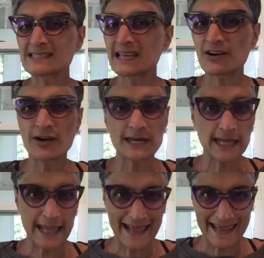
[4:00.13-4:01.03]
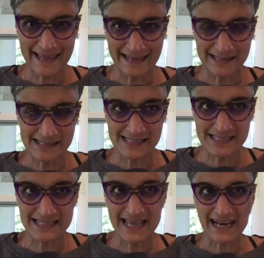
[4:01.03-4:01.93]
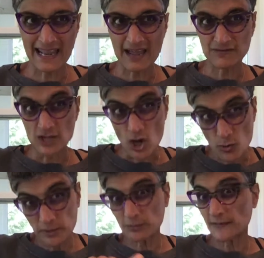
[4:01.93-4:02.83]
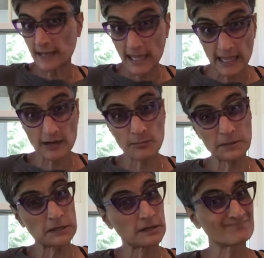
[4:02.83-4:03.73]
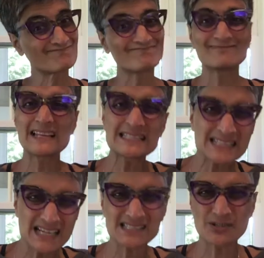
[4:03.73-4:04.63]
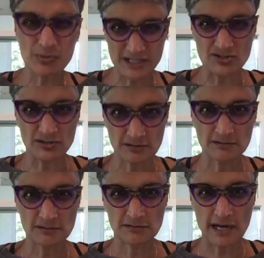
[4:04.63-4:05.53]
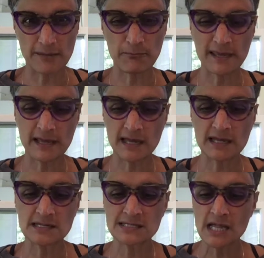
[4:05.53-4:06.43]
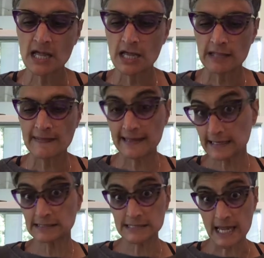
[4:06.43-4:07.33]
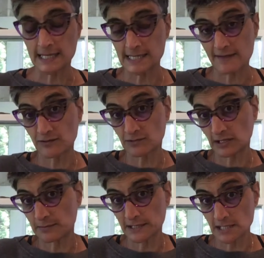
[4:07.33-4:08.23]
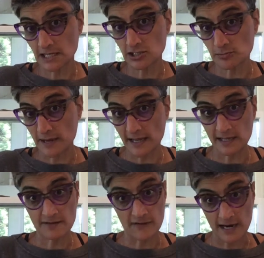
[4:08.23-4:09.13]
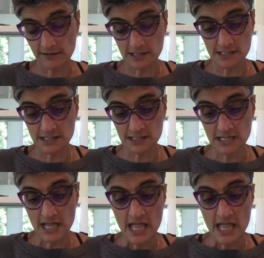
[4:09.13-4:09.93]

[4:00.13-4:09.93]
that are in cans that I have to open with a can opener, less consequential, right? Because the insides haven't really been touched by the virus,